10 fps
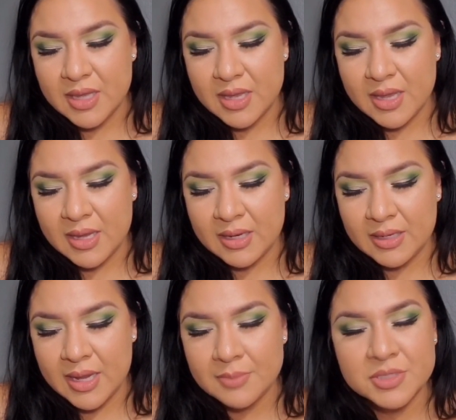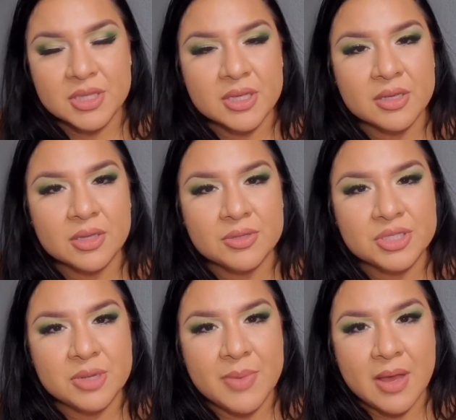and came to the
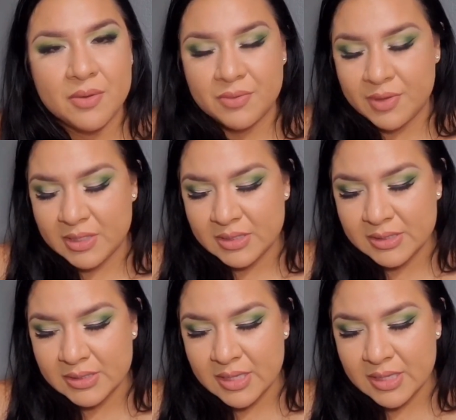conclusion about was